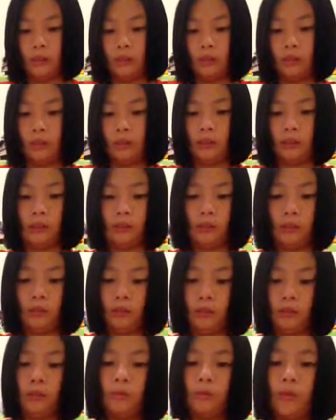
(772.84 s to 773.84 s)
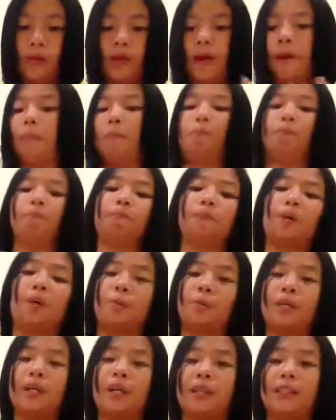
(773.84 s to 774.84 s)
So yeah,
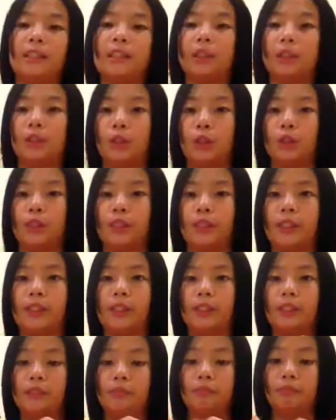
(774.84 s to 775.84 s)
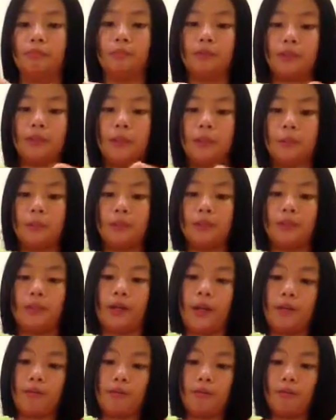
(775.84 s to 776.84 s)
hope you guys enjoy.
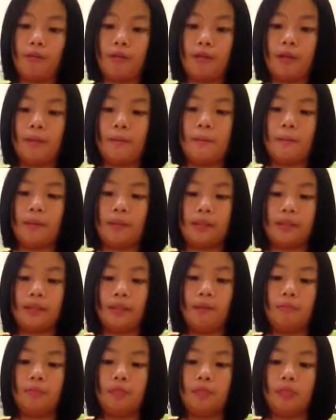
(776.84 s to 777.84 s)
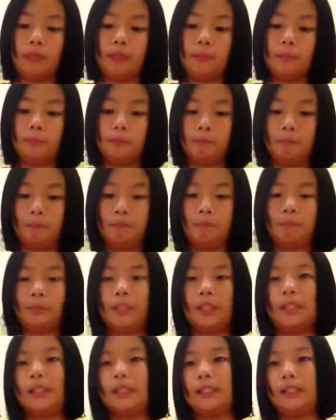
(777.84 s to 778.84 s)
Subscribe, give me a big thumbs up.
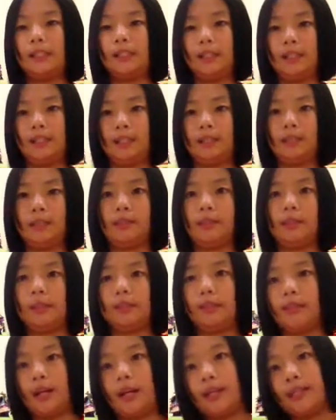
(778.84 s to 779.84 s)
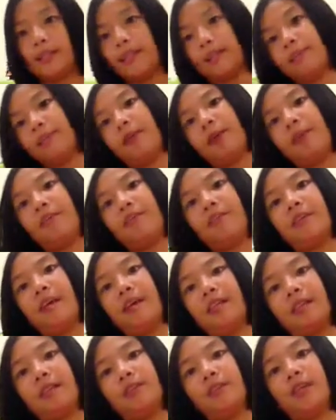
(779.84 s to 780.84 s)
And I'll see you guys in my
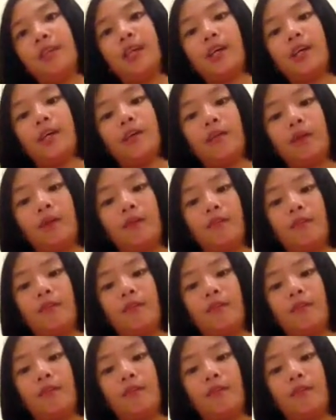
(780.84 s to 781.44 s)
next video if